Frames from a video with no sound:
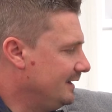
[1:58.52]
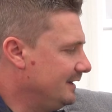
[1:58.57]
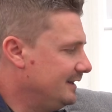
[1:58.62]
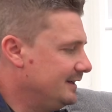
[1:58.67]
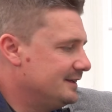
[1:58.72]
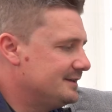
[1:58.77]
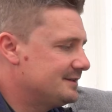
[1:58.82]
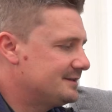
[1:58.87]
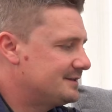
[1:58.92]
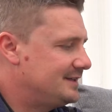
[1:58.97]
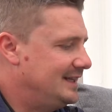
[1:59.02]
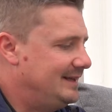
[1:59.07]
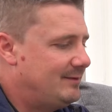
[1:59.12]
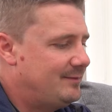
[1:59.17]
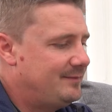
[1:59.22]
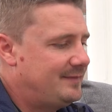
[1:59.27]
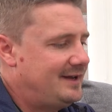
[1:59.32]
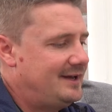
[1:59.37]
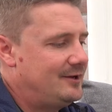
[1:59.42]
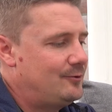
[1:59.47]

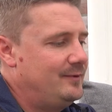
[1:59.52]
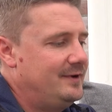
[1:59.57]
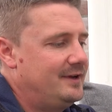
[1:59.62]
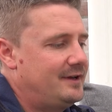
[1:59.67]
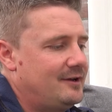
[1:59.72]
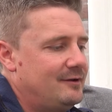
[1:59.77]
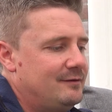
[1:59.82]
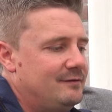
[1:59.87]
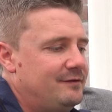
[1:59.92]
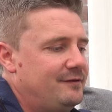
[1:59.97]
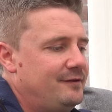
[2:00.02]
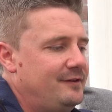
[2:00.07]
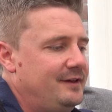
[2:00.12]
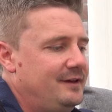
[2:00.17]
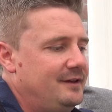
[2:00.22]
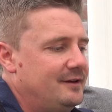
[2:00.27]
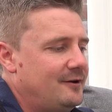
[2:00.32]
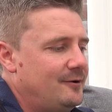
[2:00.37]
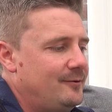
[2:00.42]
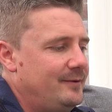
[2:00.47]
Sleeping bag, we're going for
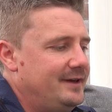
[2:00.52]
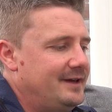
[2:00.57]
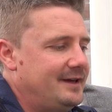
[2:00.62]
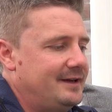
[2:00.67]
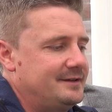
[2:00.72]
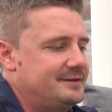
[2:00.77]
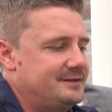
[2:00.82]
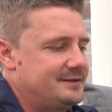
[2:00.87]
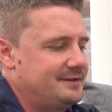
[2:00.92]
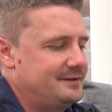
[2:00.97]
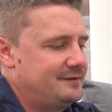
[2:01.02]
the OEX